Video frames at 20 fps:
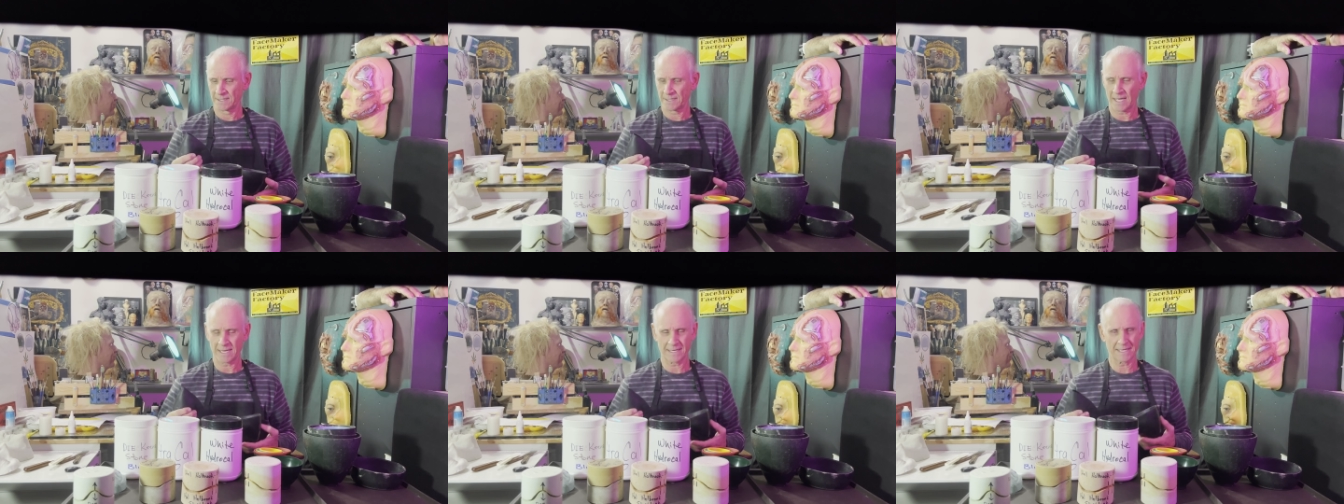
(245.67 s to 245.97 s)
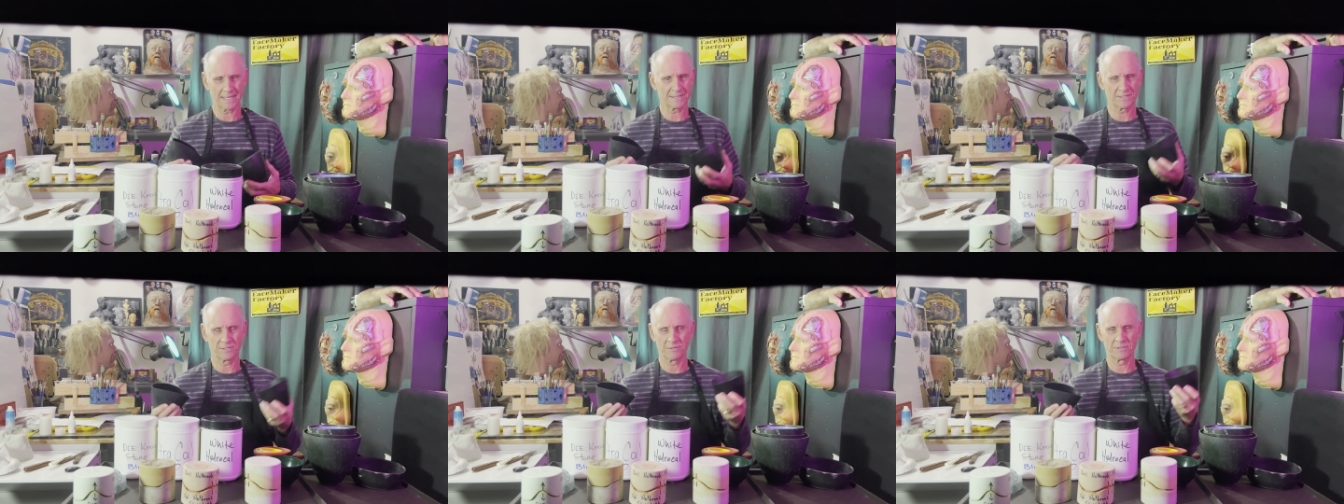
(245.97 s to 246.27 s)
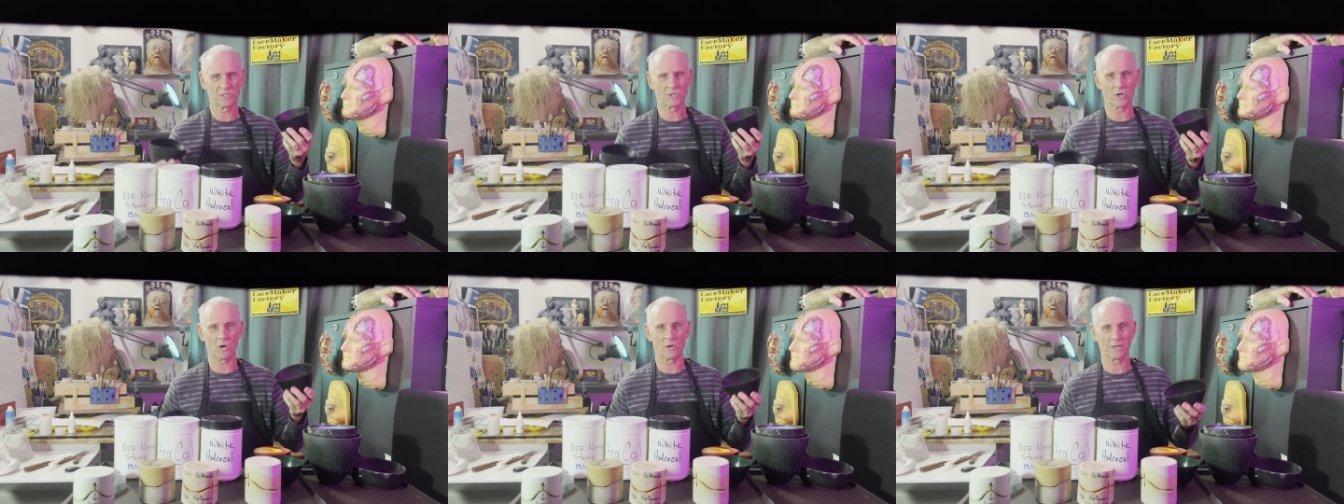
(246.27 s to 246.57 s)
I guess
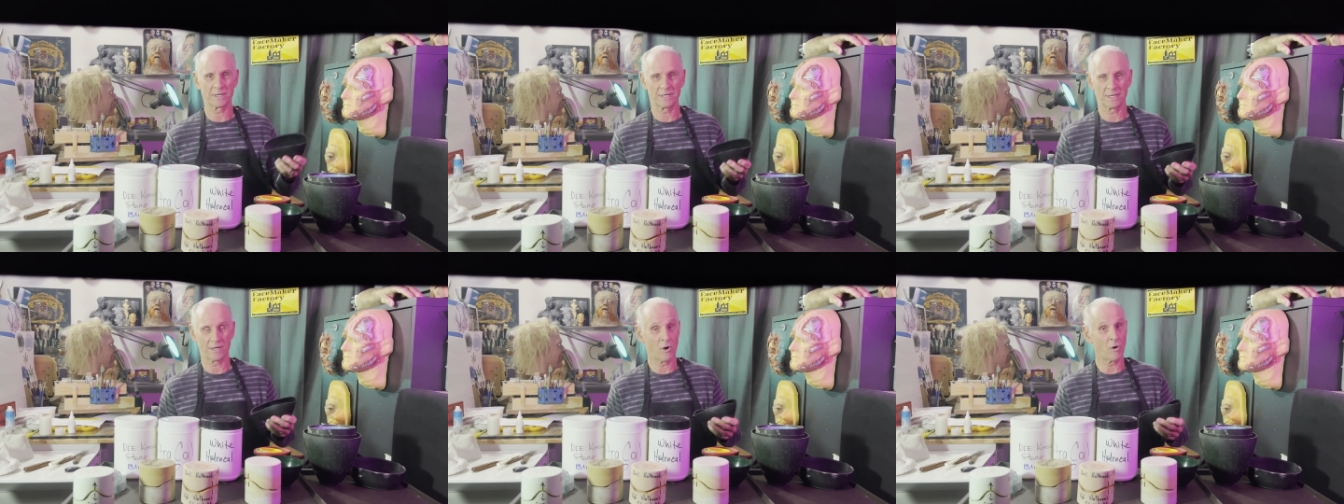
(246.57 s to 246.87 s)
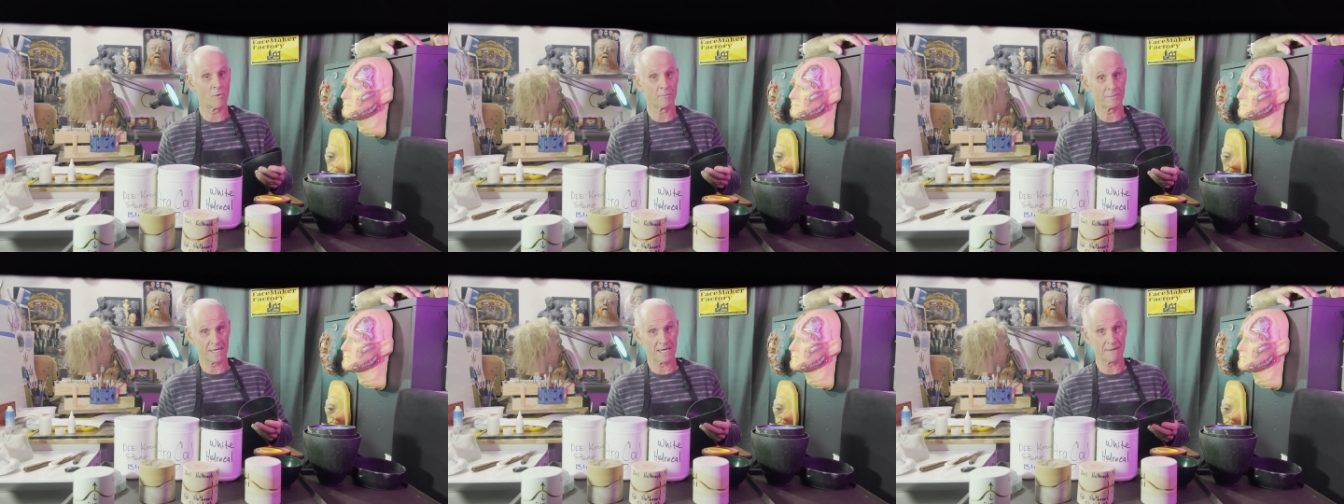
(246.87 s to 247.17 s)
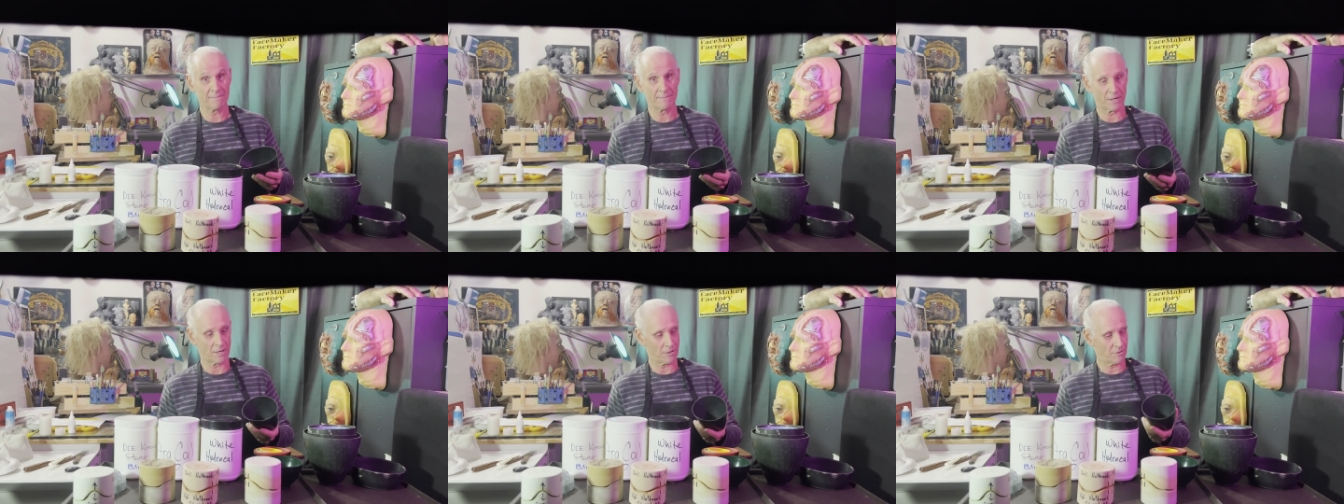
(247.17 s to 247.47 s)
you'd call it a Home
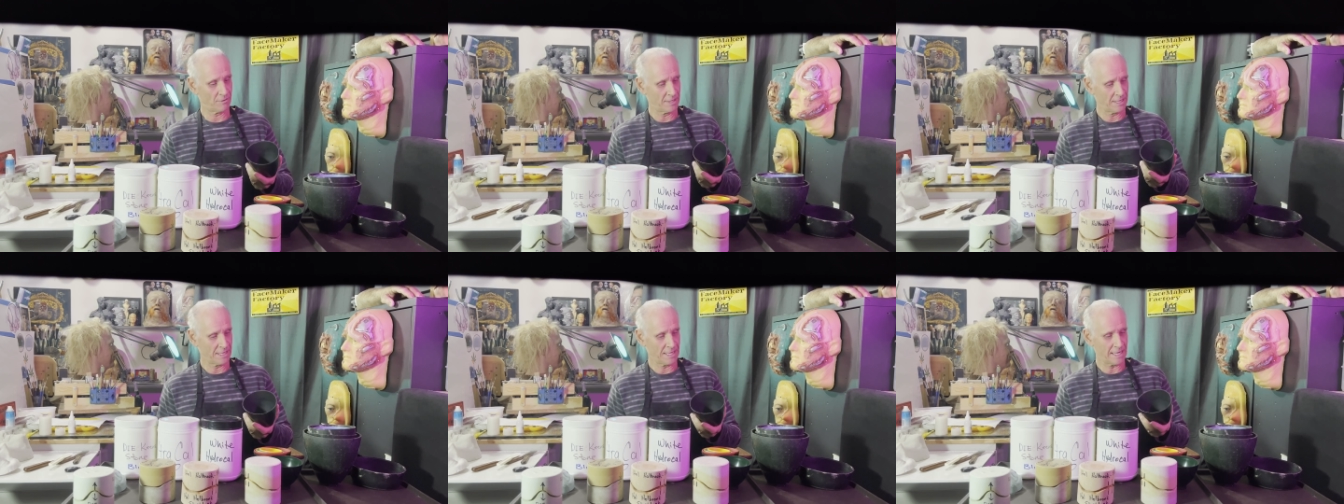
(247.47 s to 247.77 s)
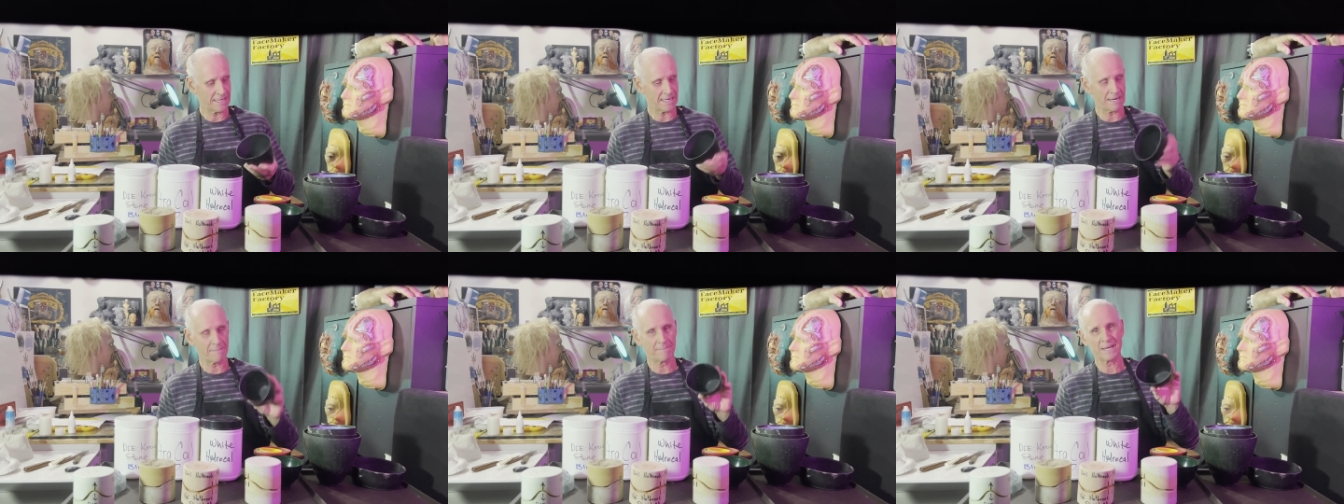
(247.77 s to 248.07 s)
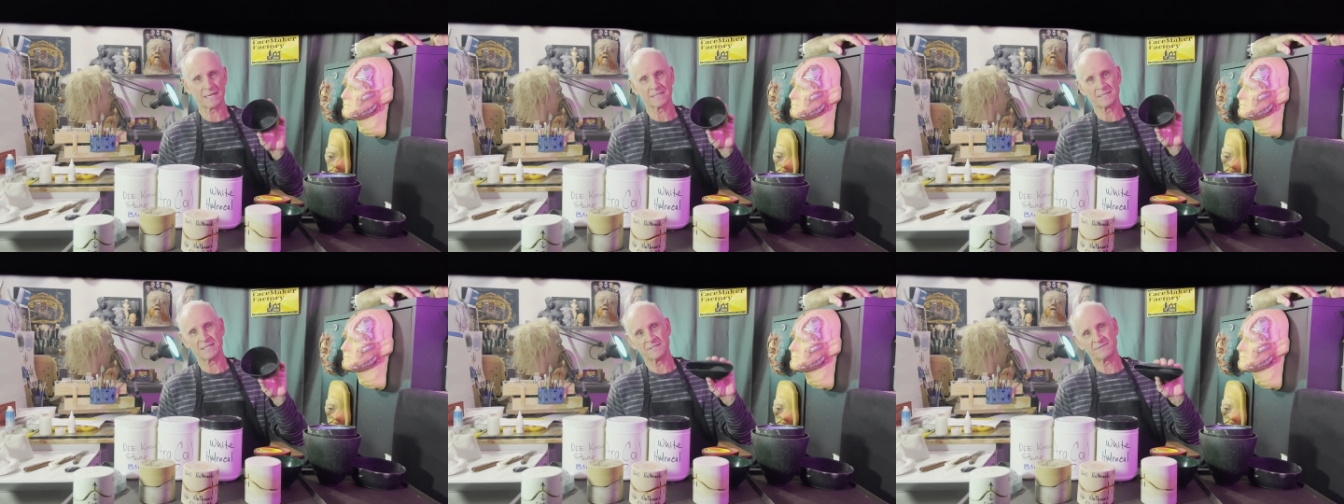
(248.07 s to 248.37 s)
Depot, and I
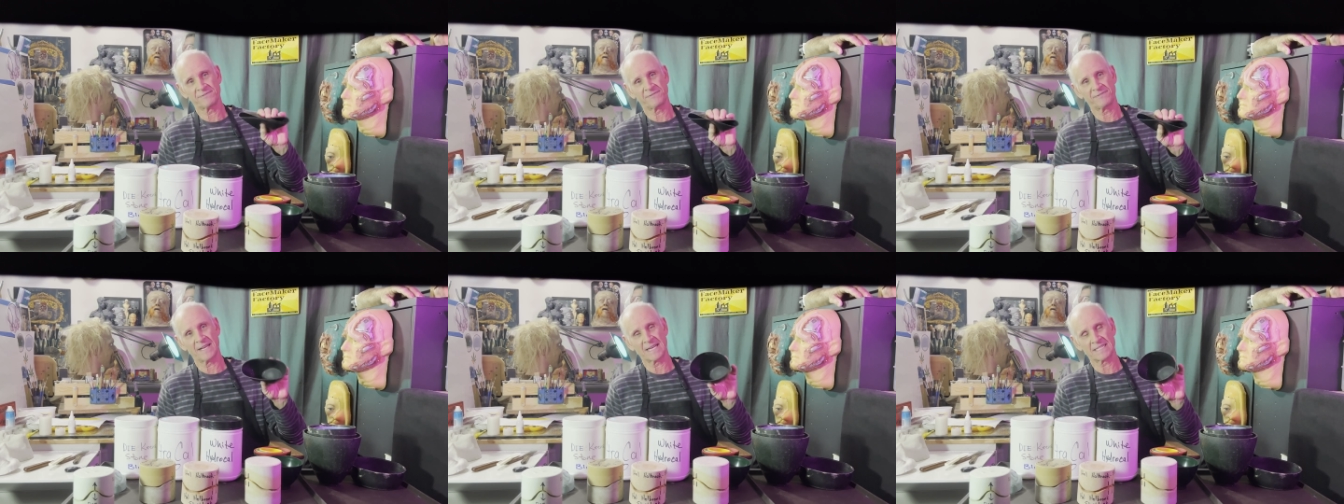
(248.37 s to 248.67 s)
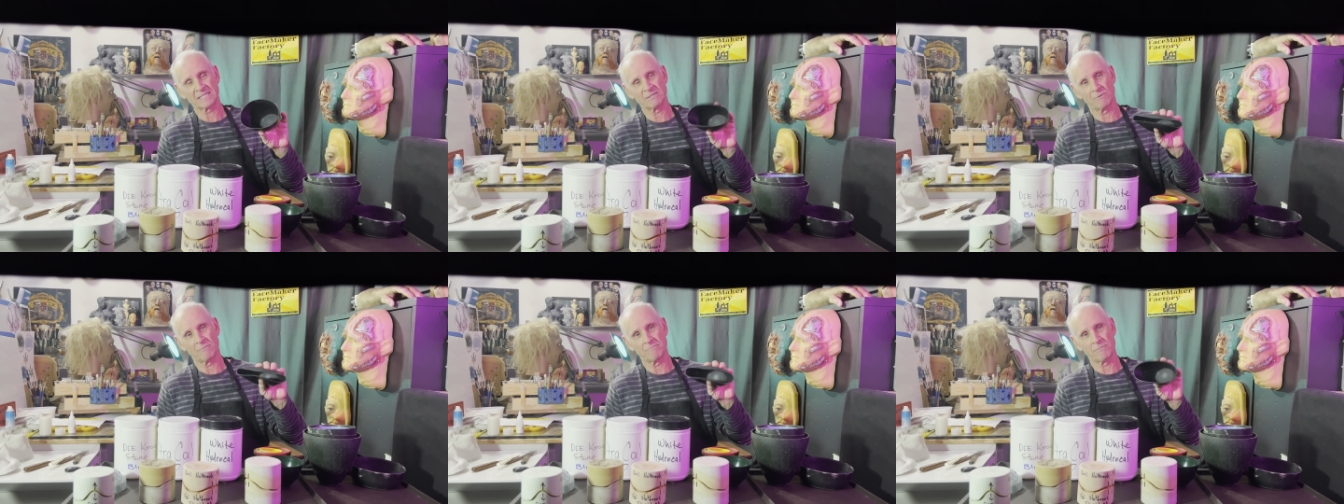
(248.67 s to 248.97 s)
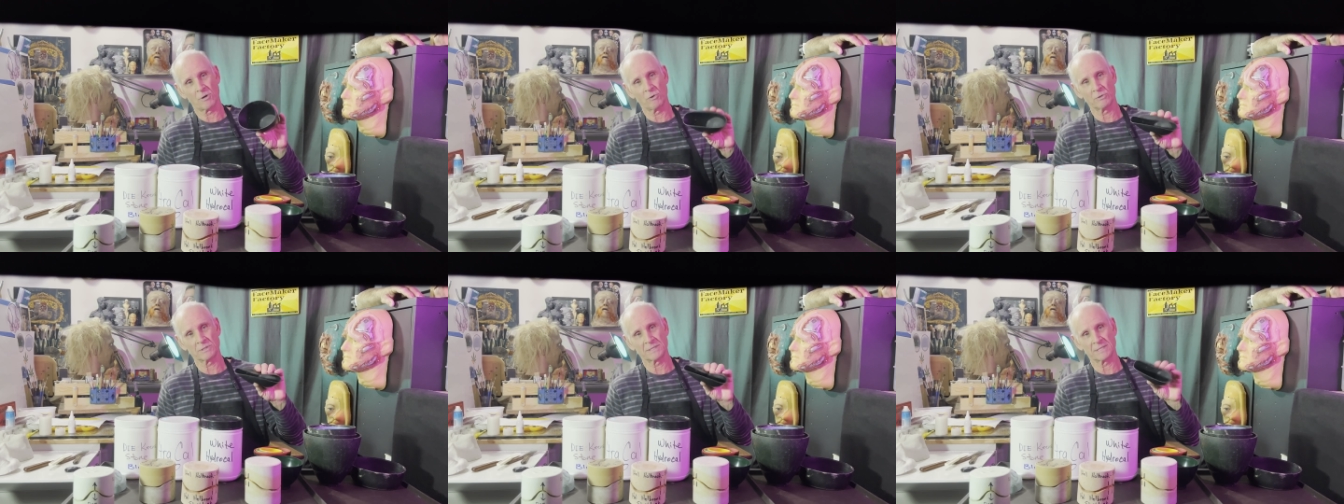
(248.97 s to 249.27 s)
picked these flexible
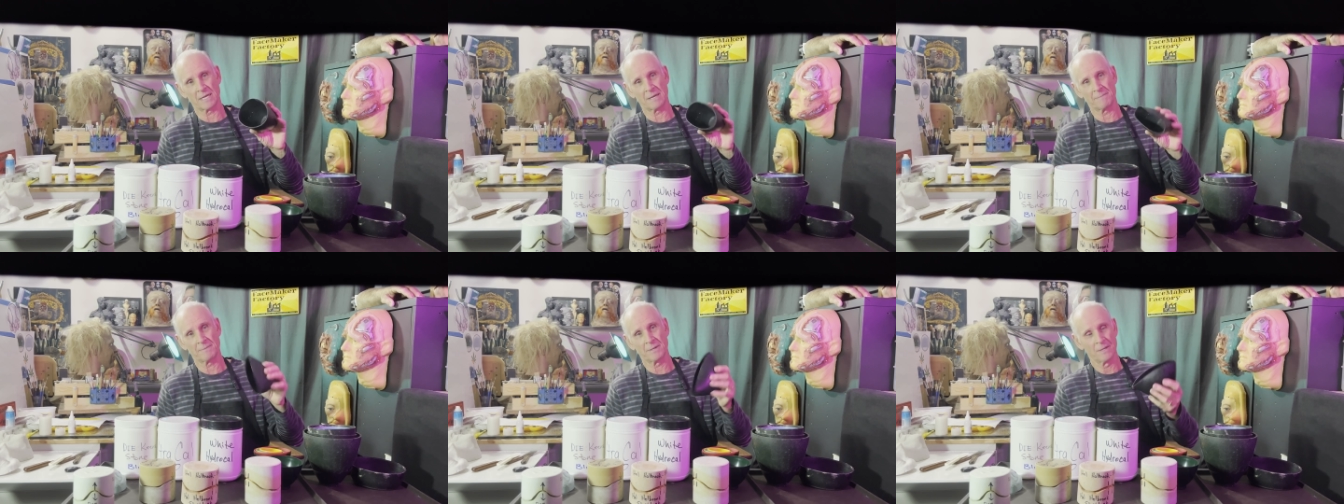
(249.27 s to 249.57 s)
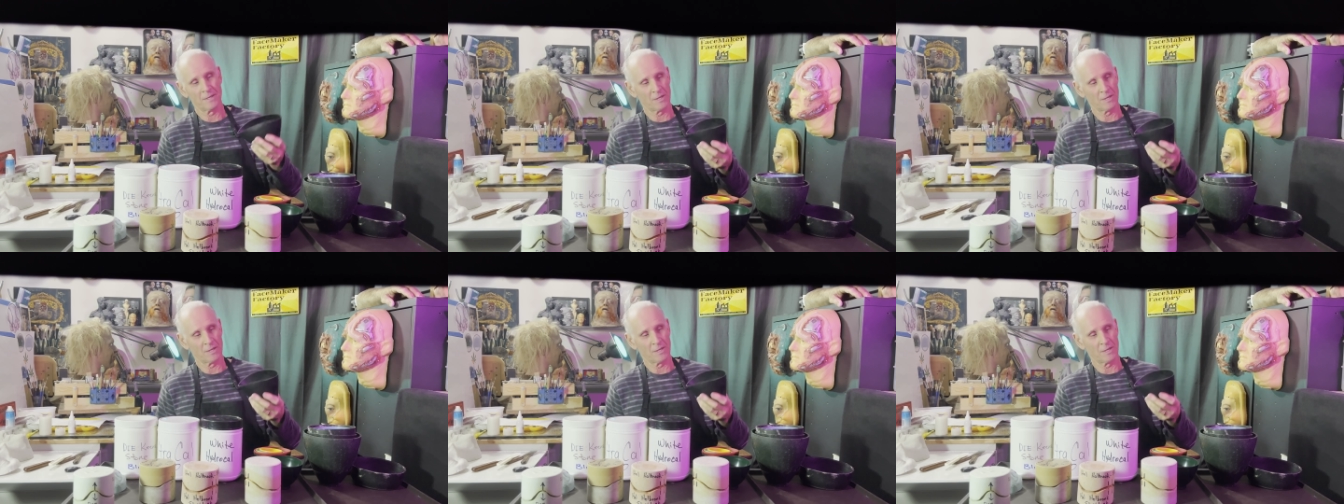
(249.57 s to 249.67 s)
bowls up.